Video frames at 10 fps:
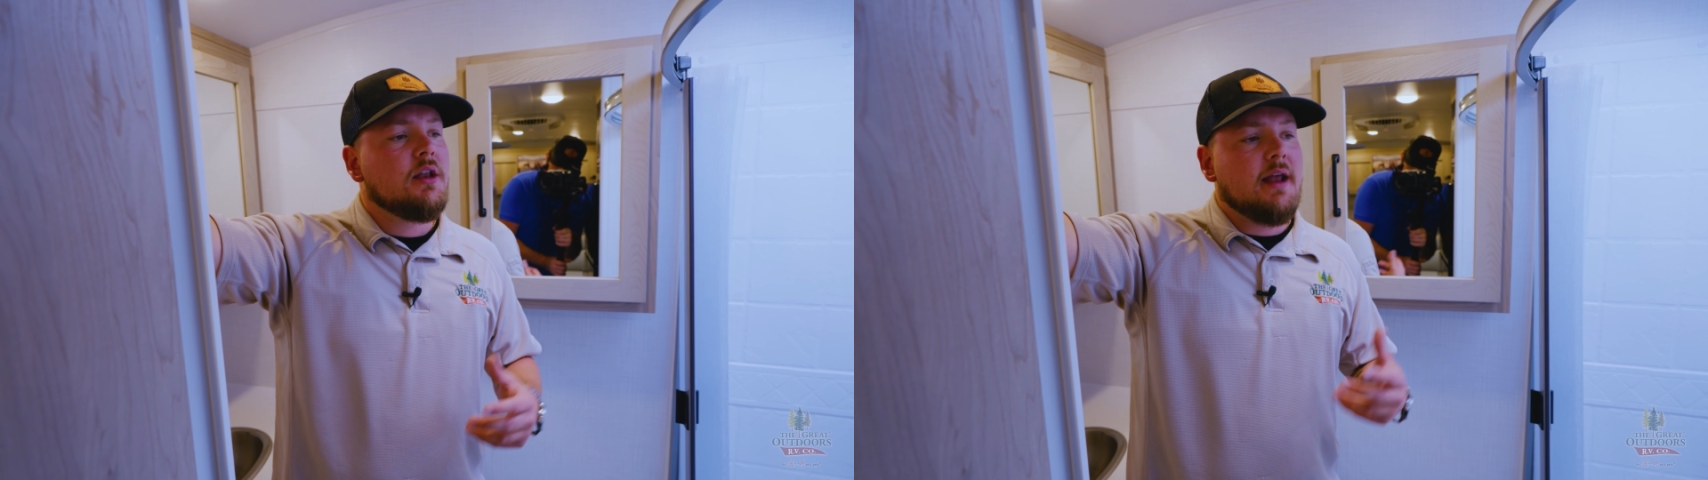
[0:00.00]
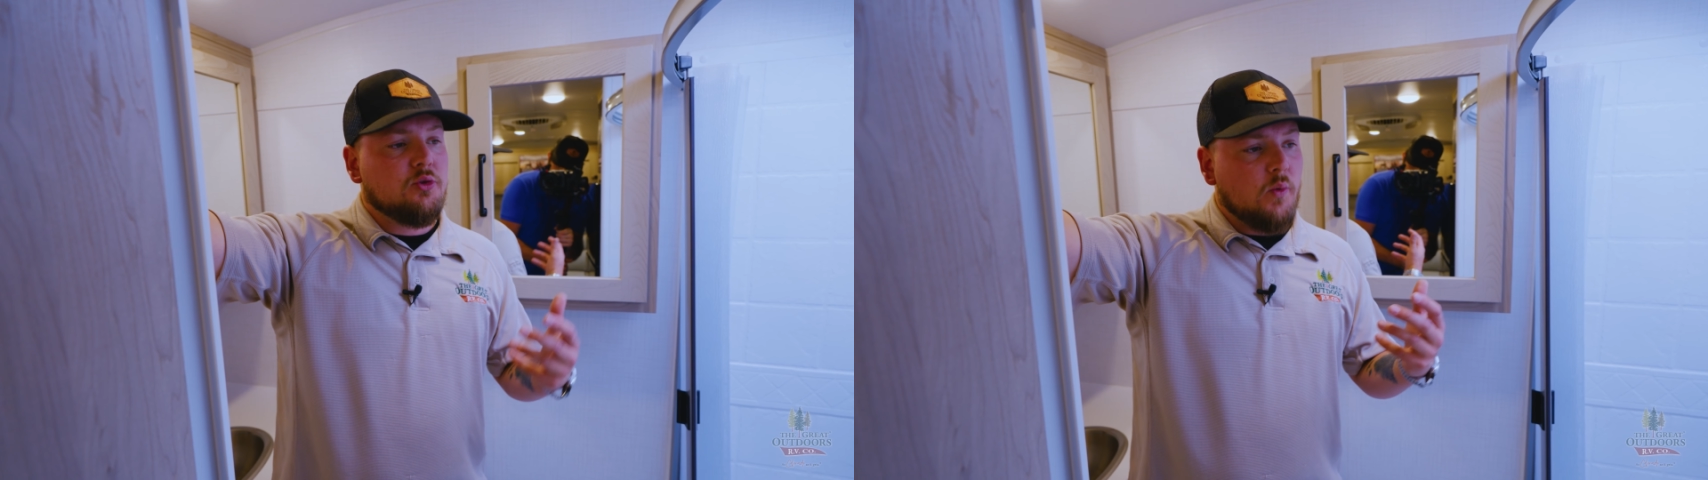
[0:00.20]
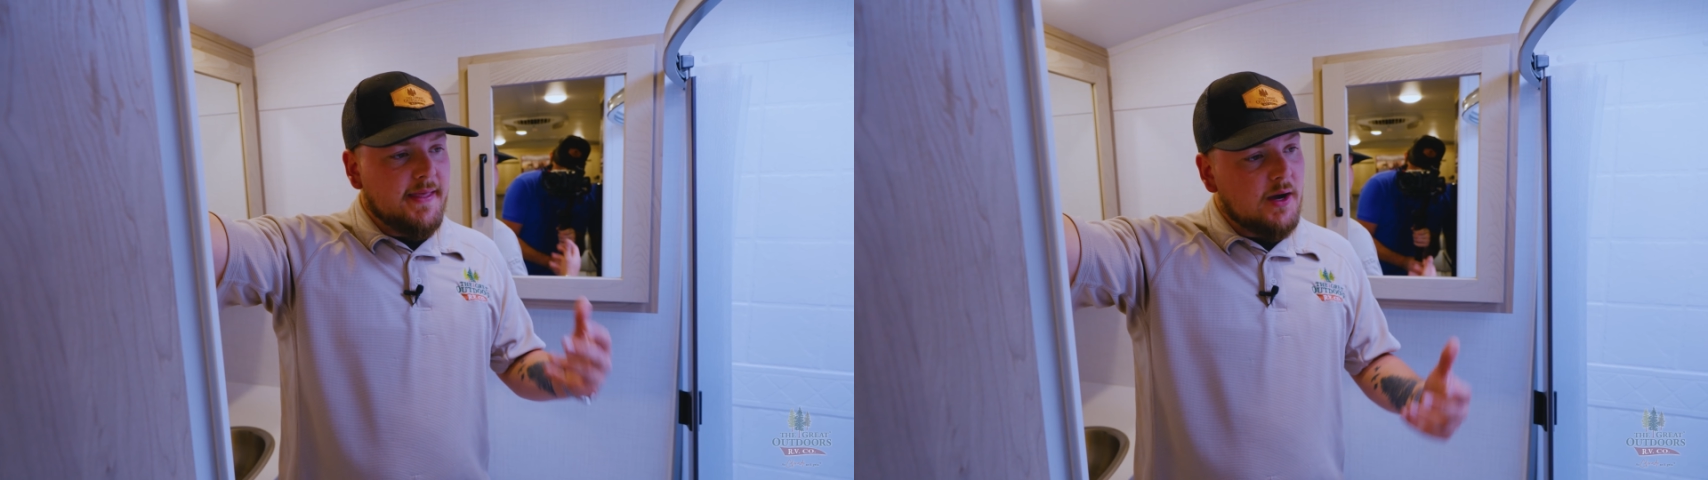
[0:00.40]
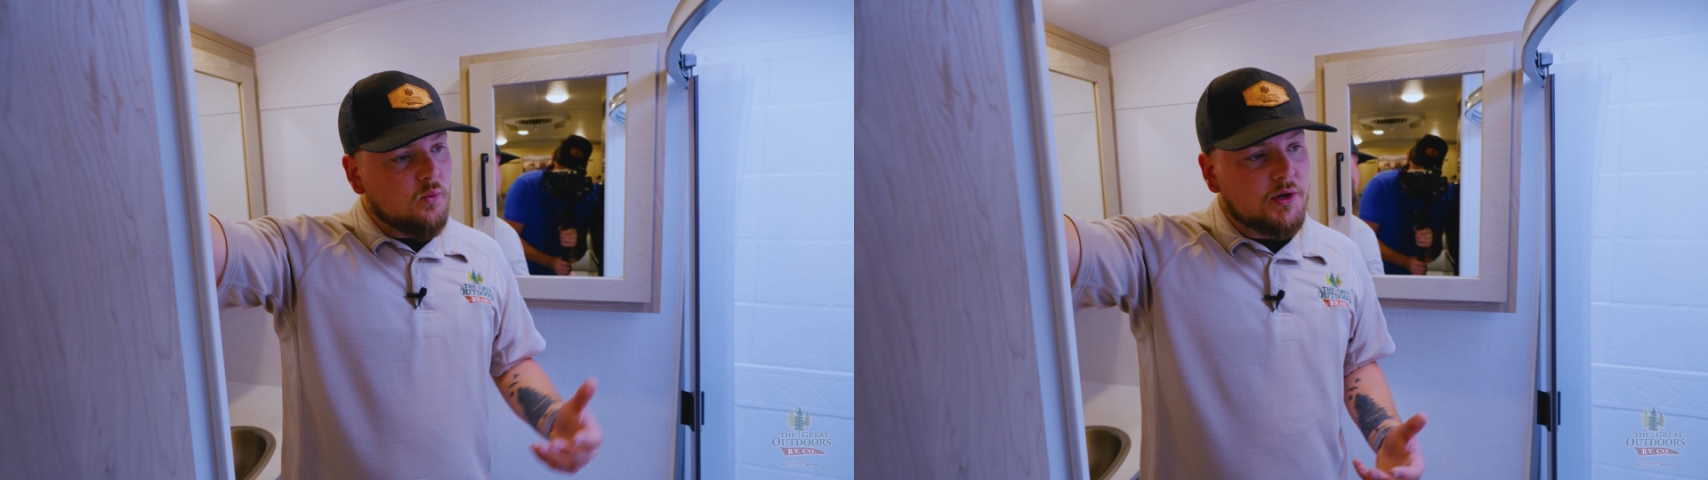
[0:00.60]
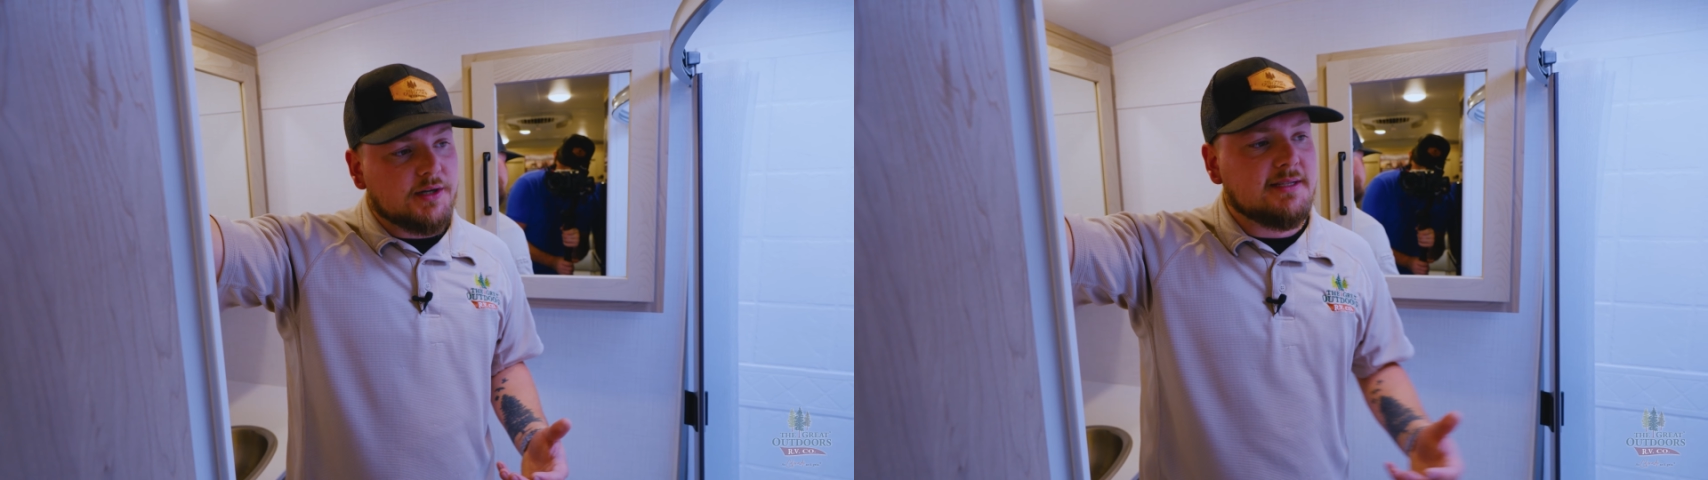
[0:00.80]
Now, the way
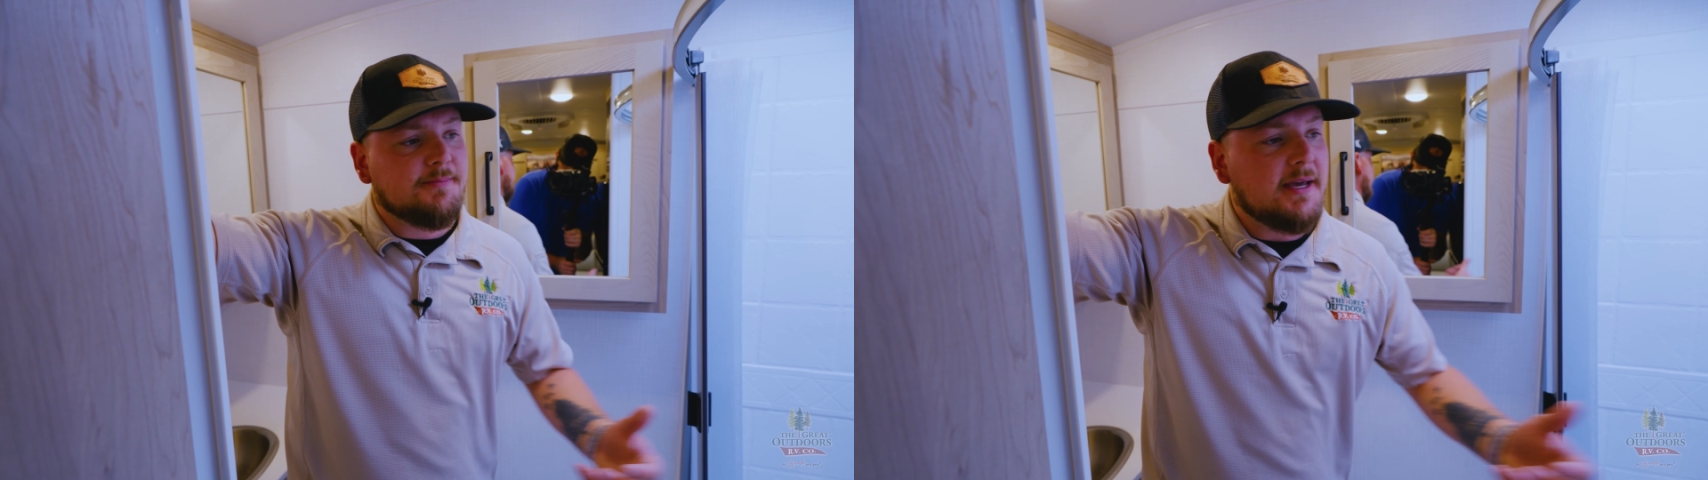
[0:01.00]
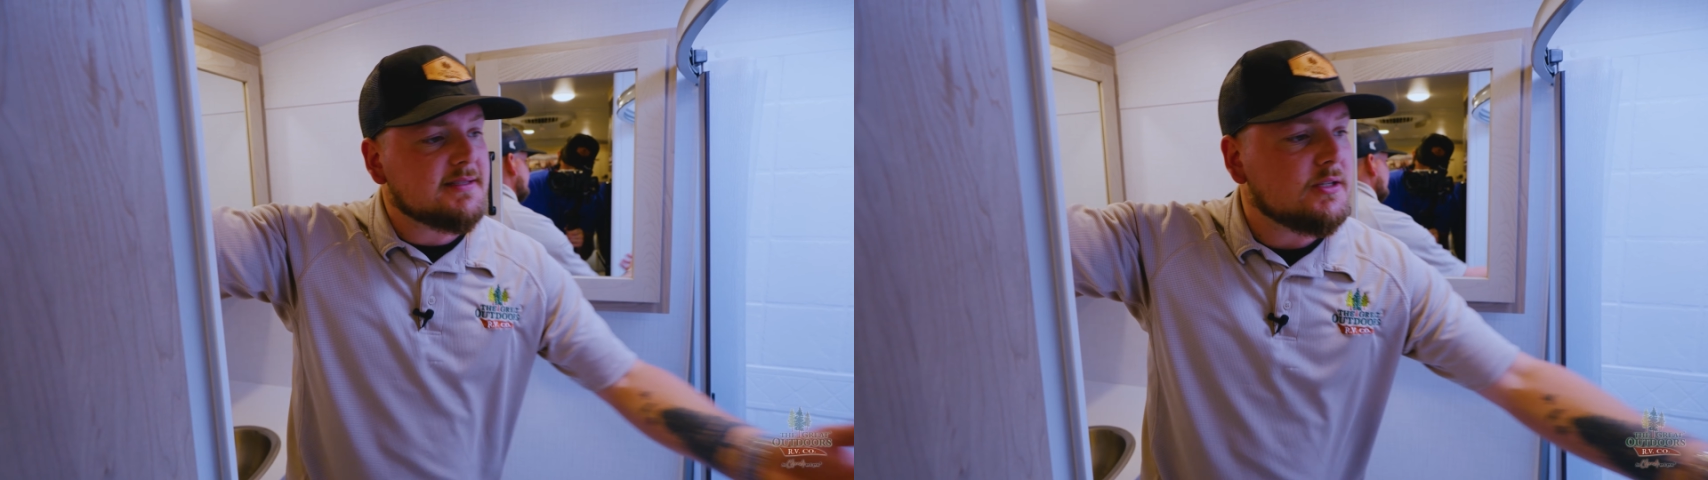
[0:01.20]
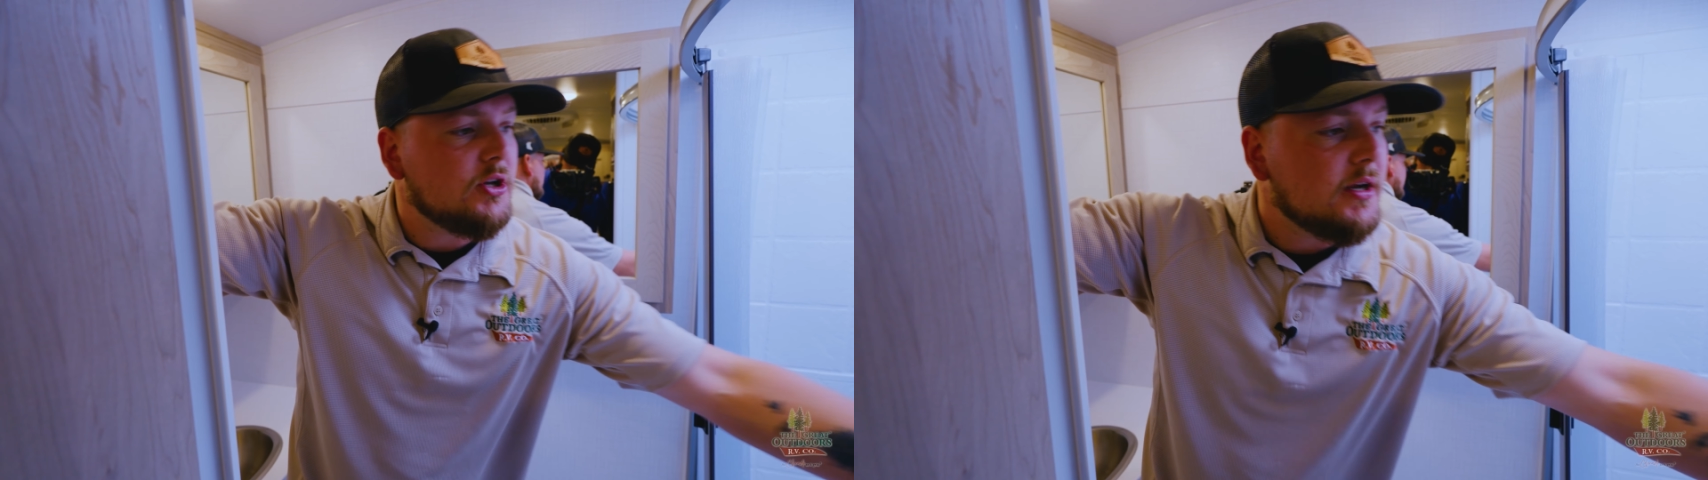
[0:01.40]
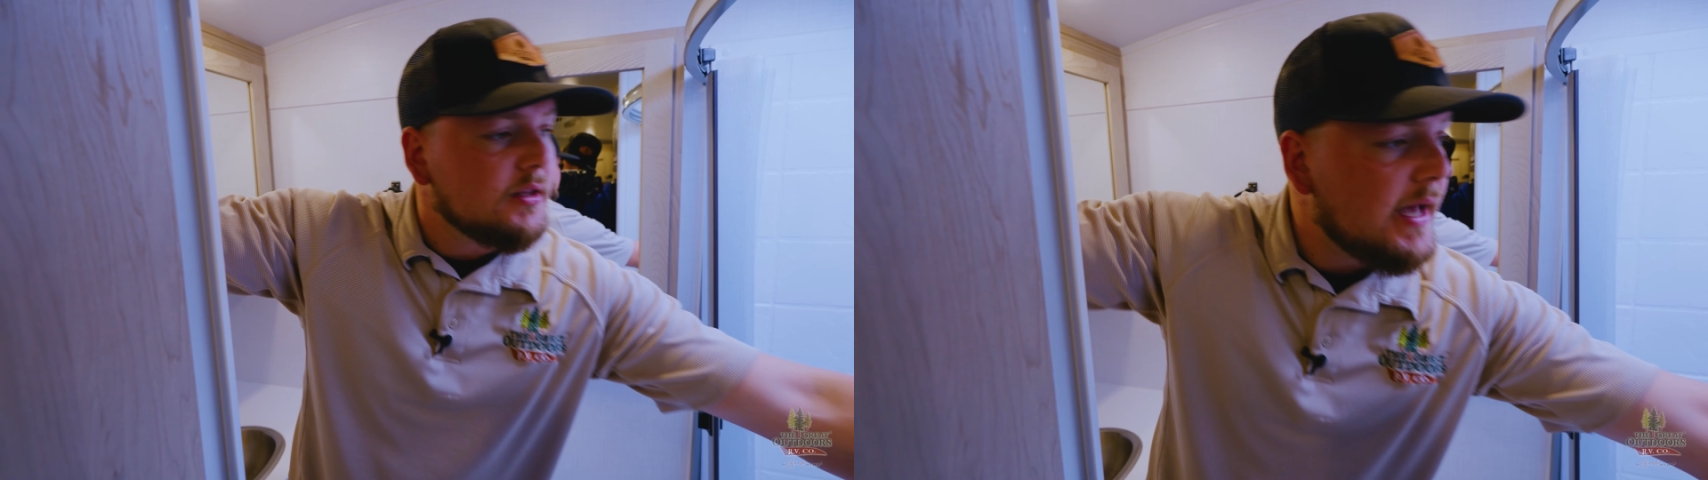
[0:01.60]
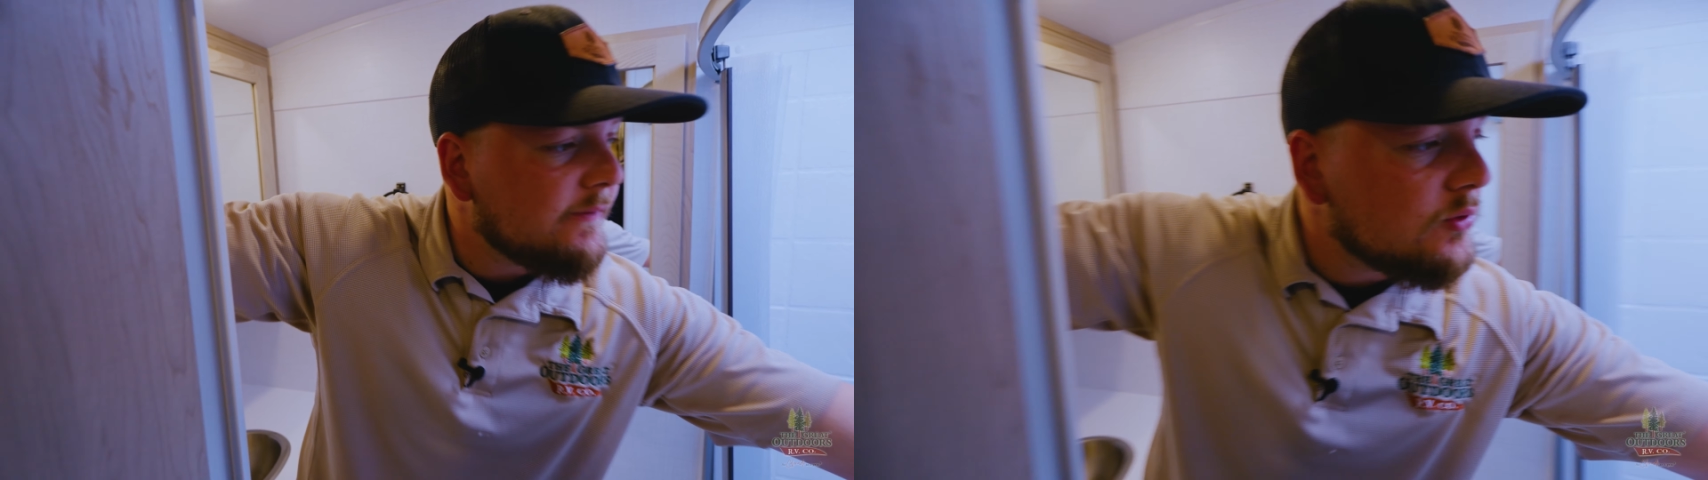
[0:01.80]
that works is basically you got a lever